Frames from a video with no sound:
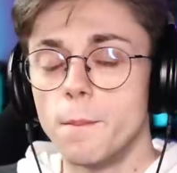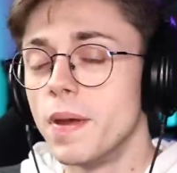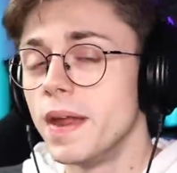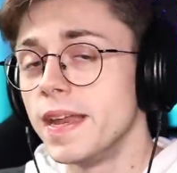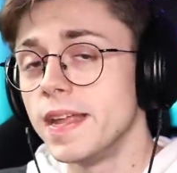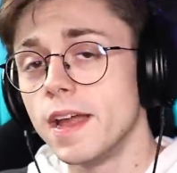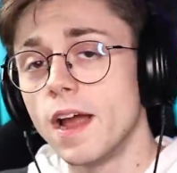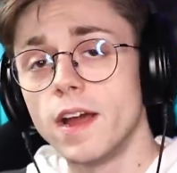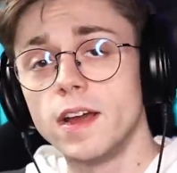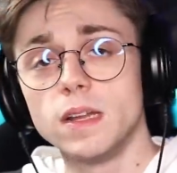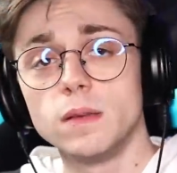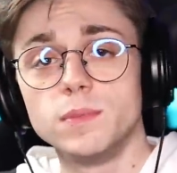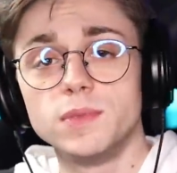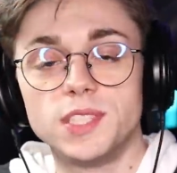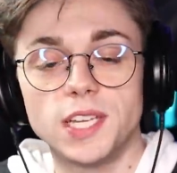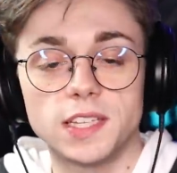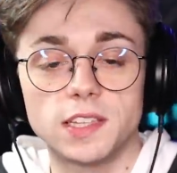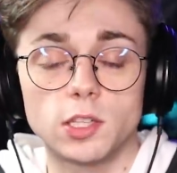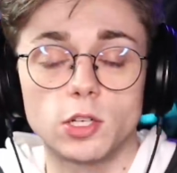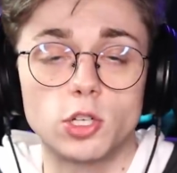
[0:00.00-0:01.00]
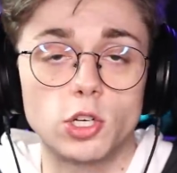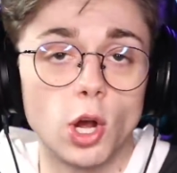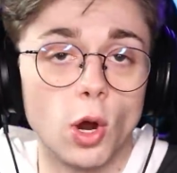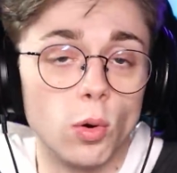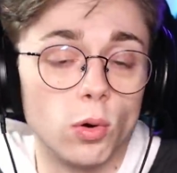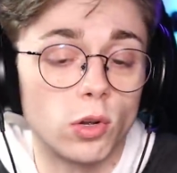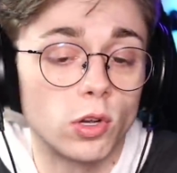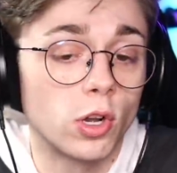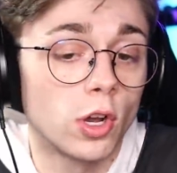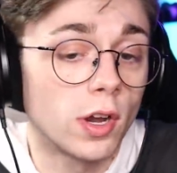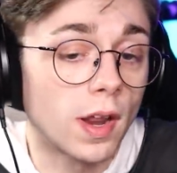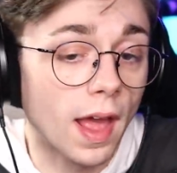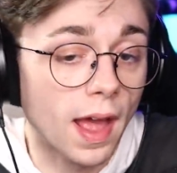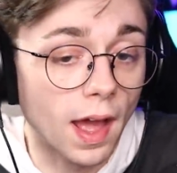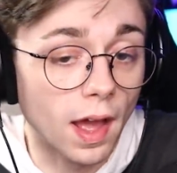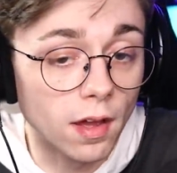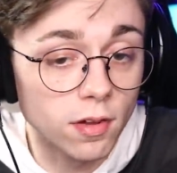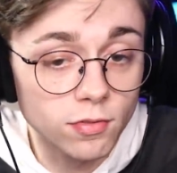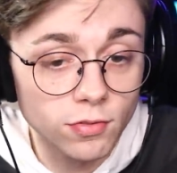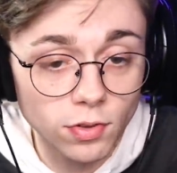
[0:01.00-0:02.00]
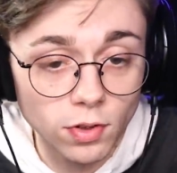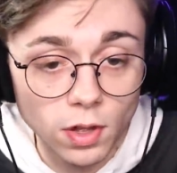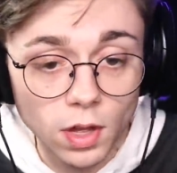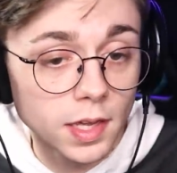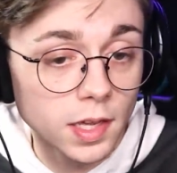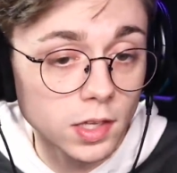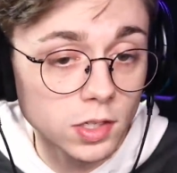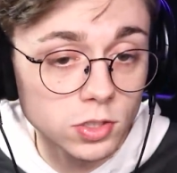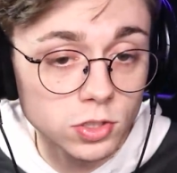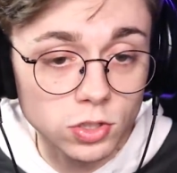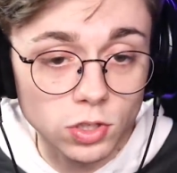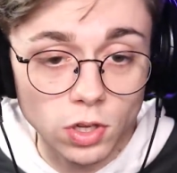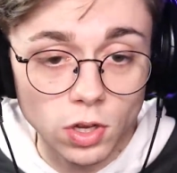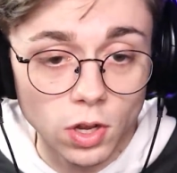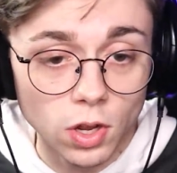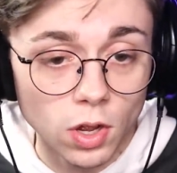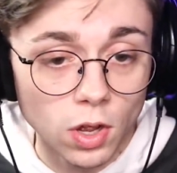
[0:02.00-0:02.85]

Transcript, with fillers: Many items that the goat could have is